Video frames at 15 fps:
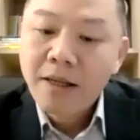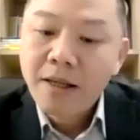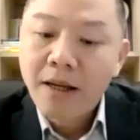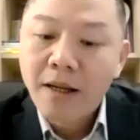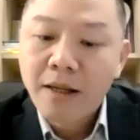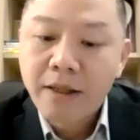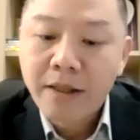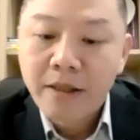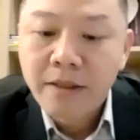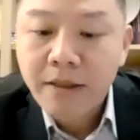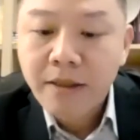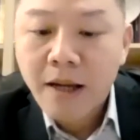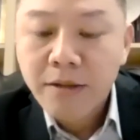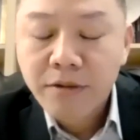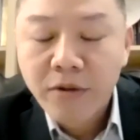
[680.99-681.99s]

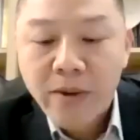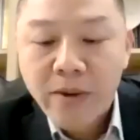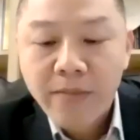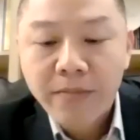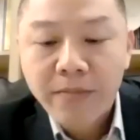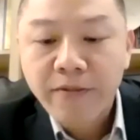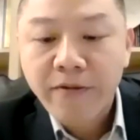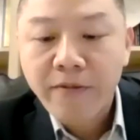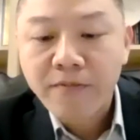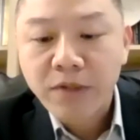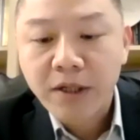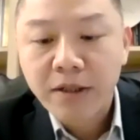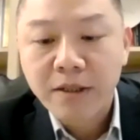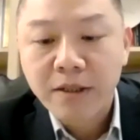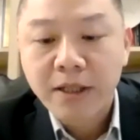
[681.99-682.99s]
on November
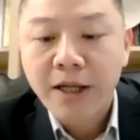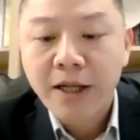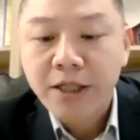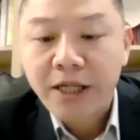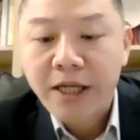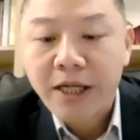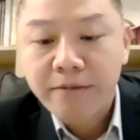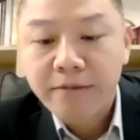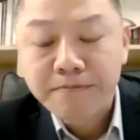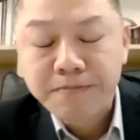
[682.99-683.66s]
15th last year.